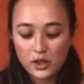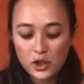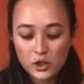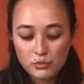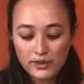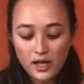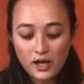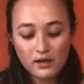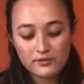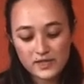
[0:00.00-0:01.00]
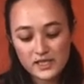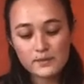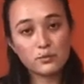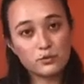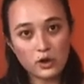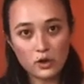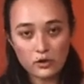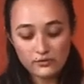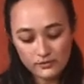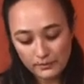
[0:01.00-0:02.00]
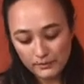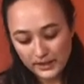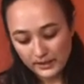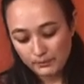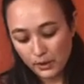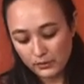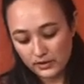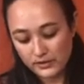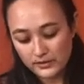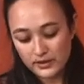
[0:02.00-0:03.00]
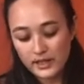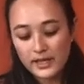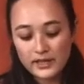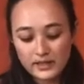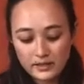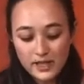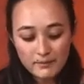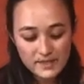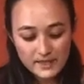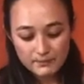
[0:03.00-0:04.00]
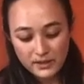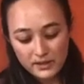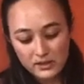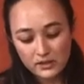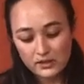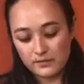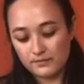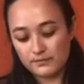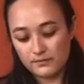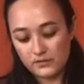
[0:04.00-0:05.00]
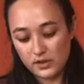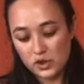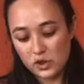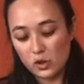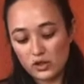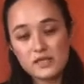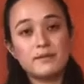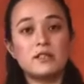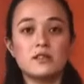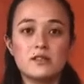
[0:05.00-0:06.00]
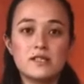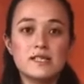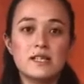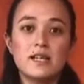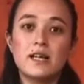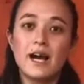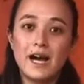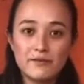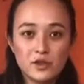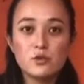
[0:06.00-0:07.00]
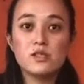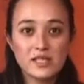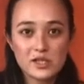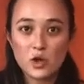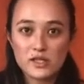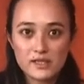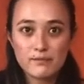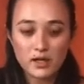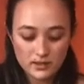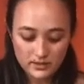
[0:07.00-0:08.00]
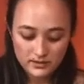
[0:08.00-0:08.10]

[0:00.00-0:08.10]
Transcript: 2 1/2 teaspoon of baking powder. Here I'm skipping the salt because I've used a salted butter.